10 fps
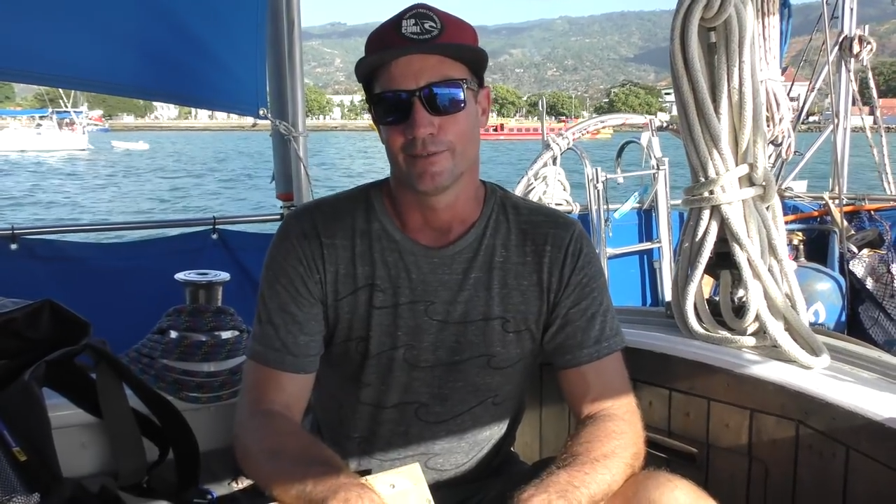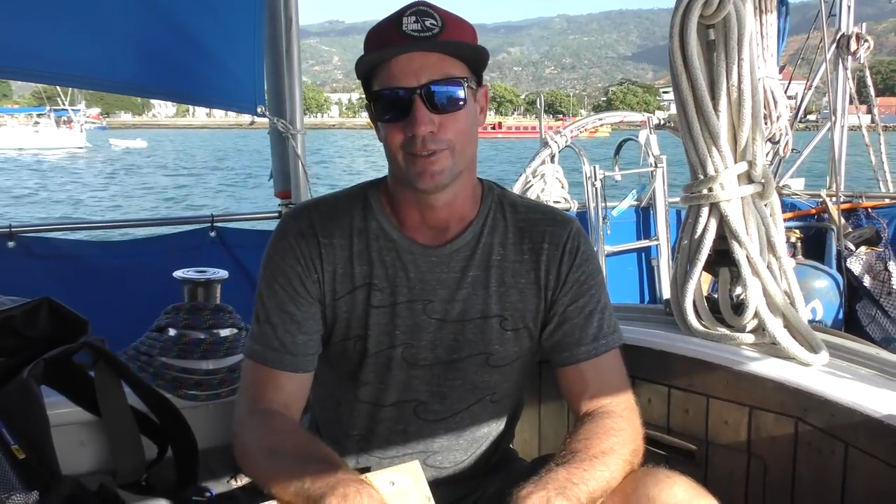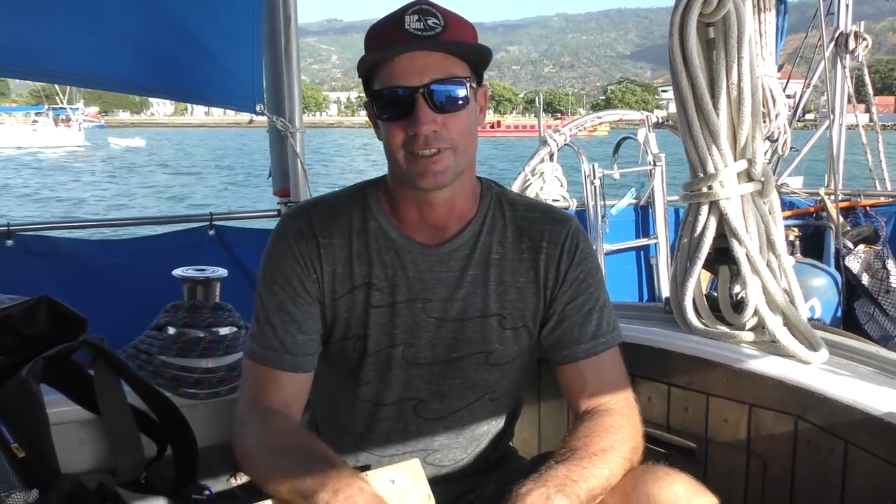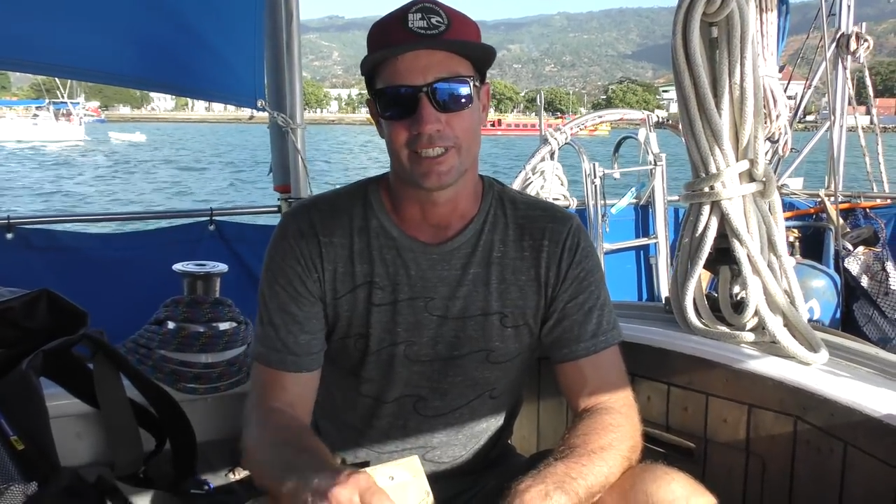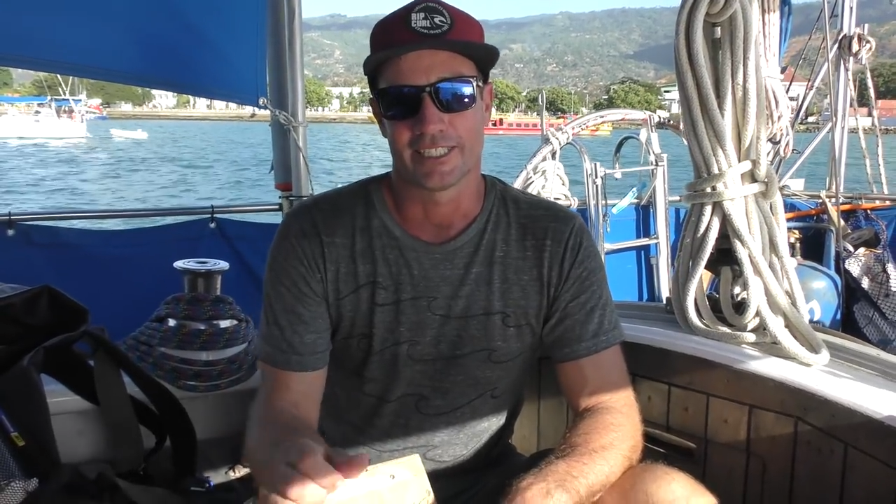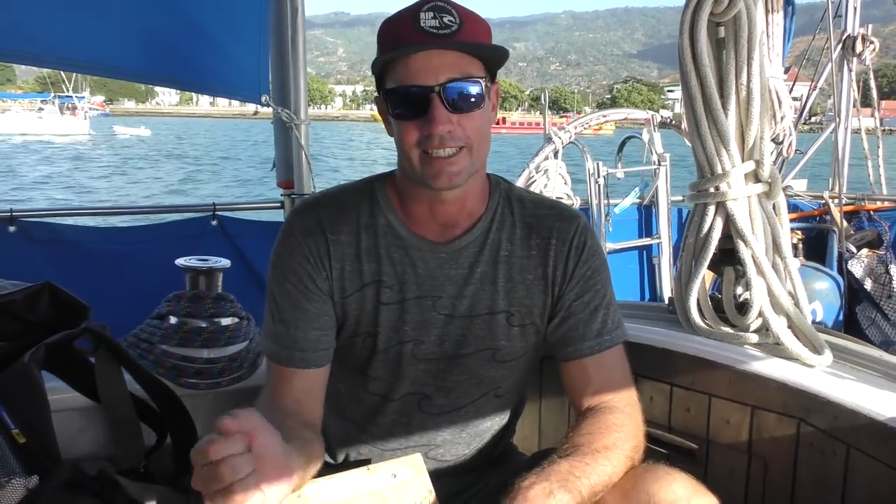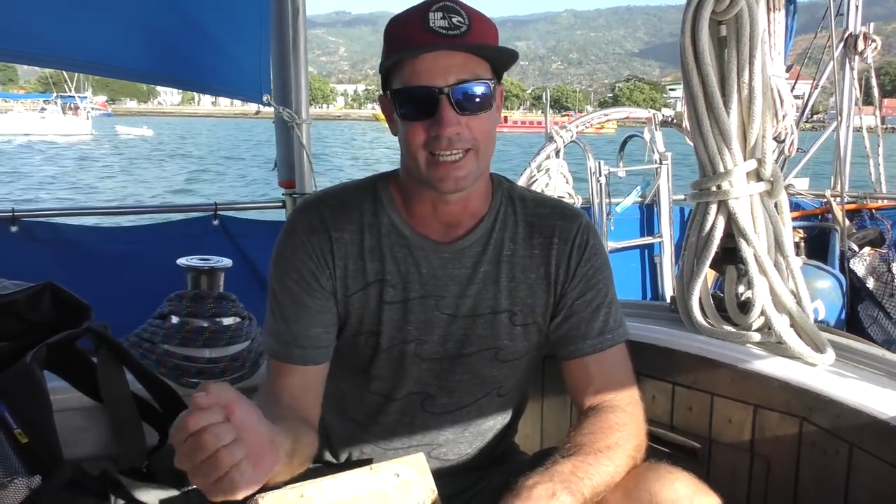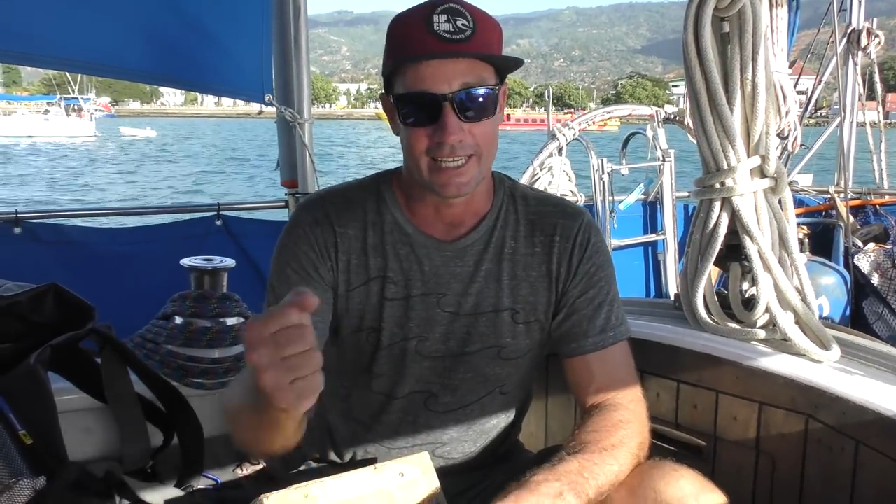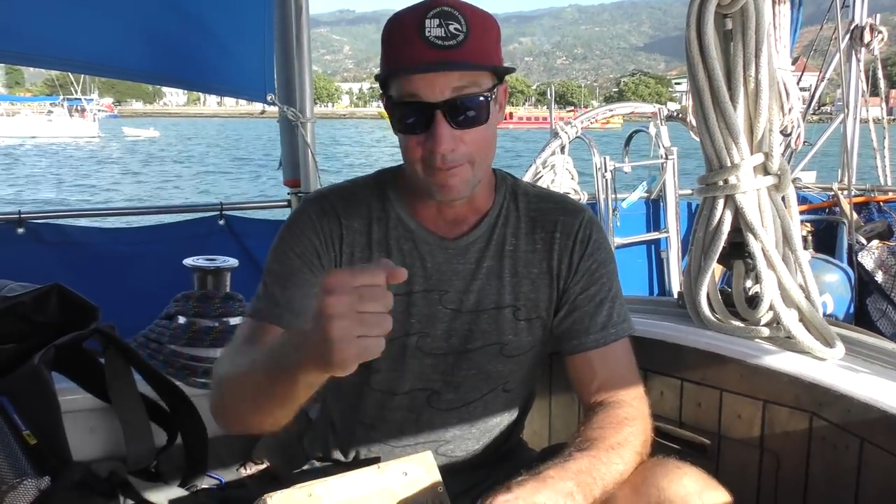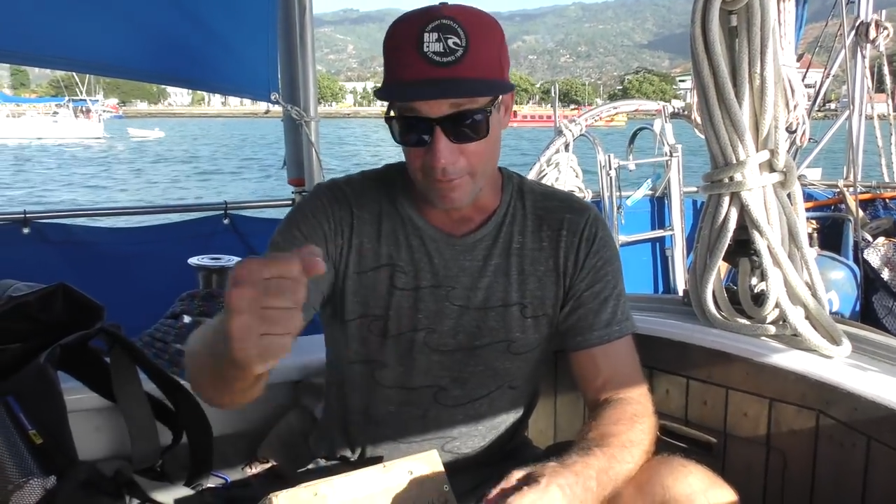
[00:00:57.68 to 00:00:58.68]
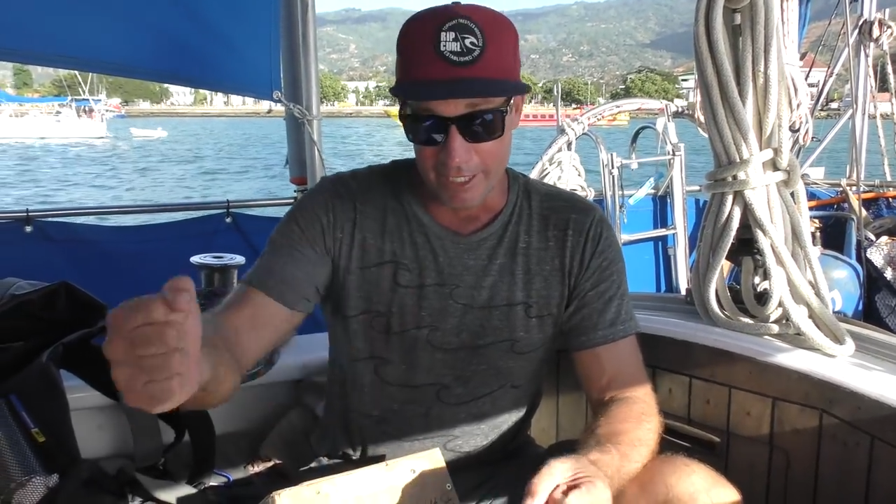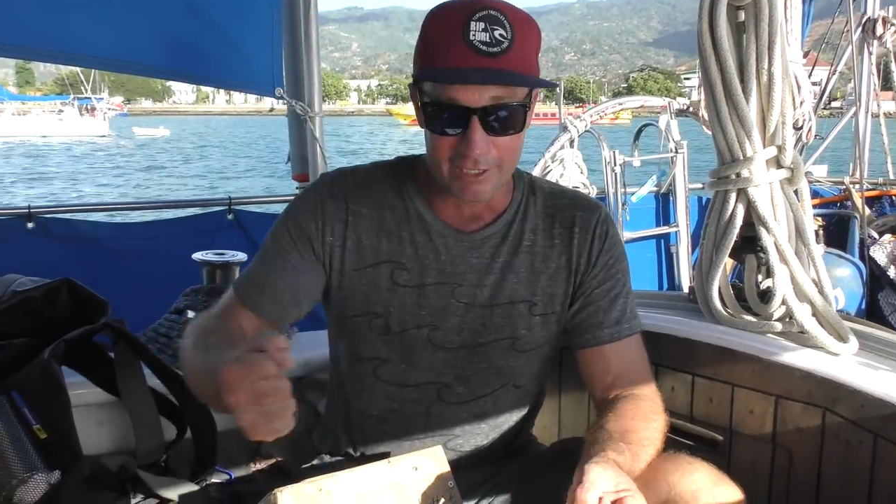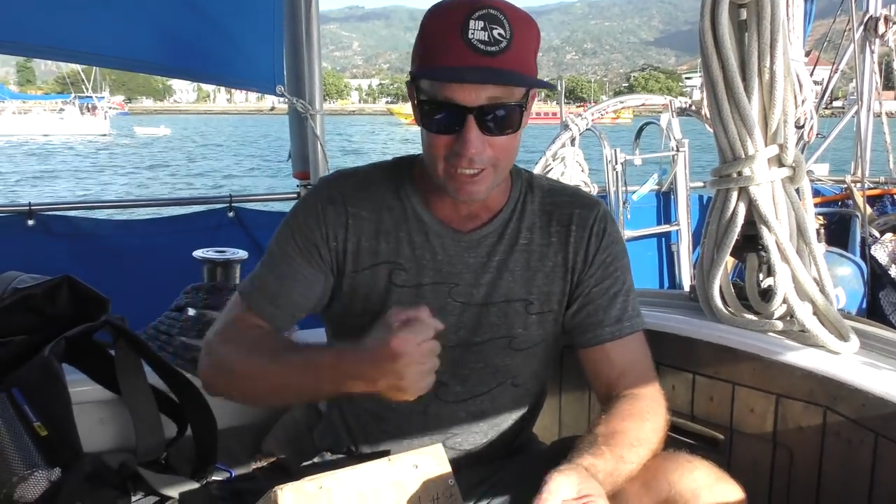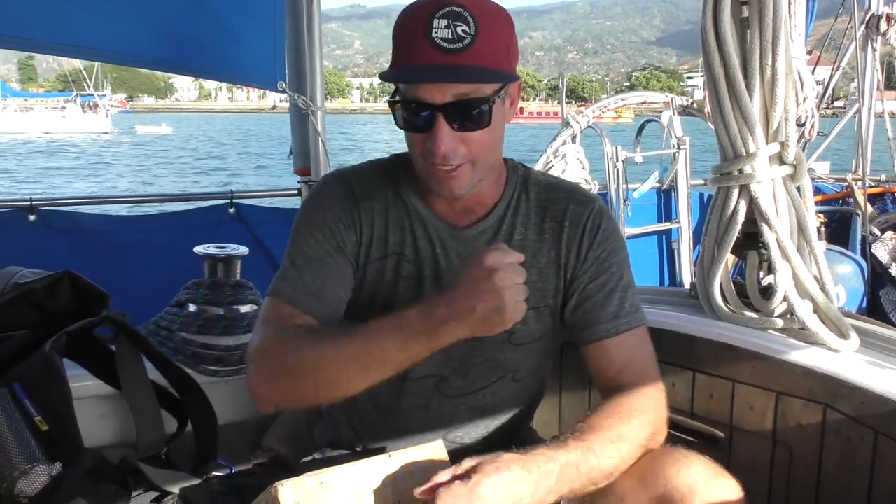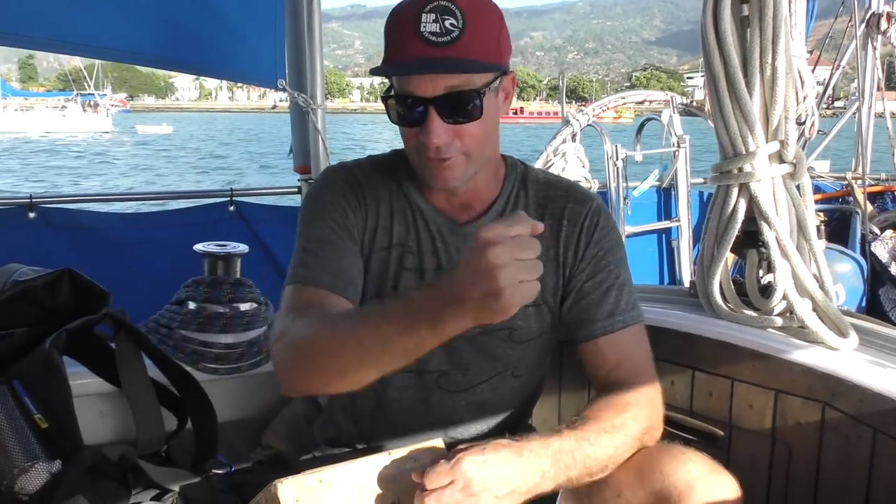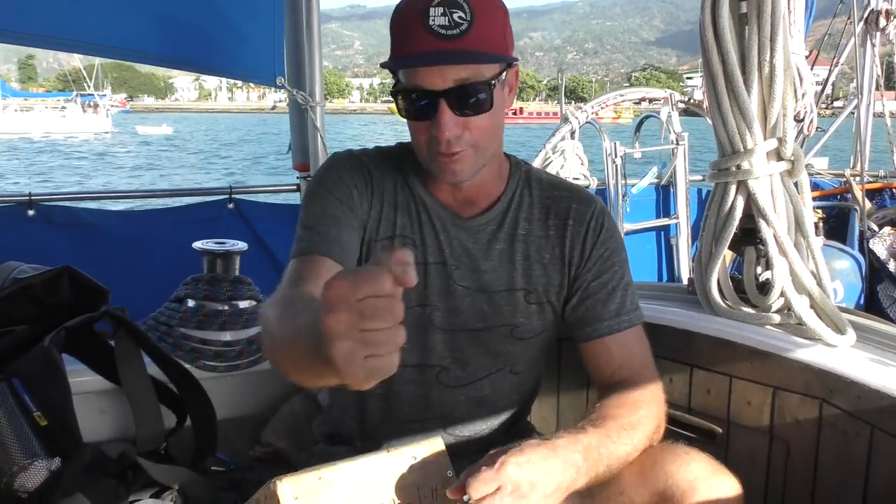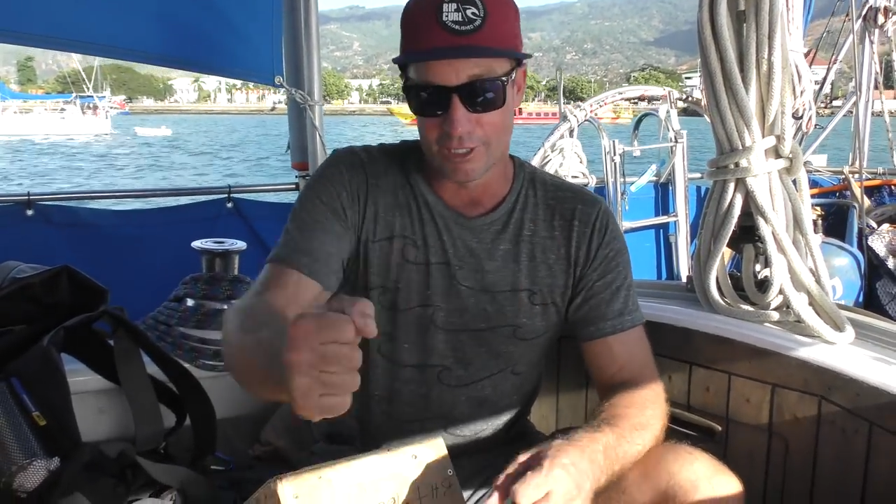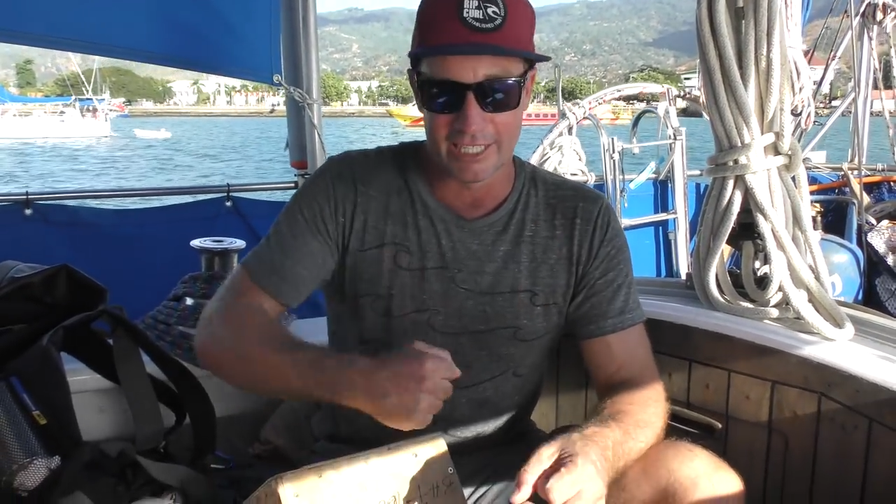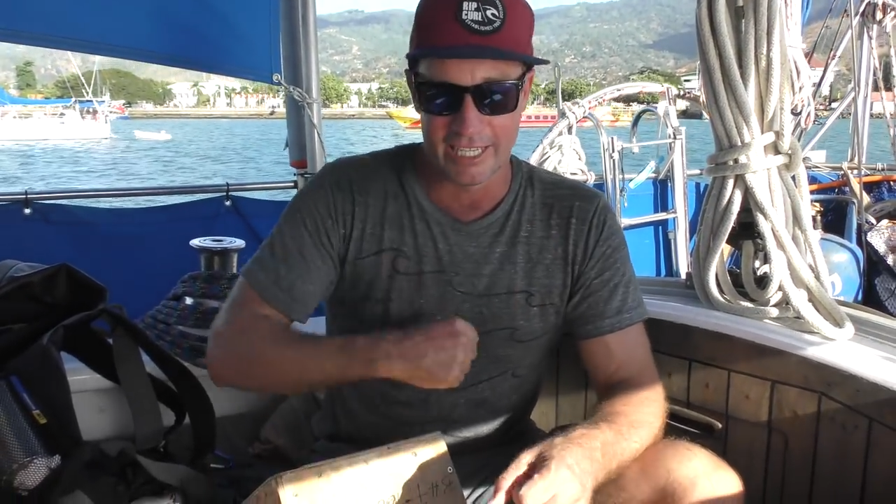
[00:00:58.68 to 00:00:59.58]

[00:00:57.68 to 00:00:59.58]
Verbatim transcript: Which is a manual override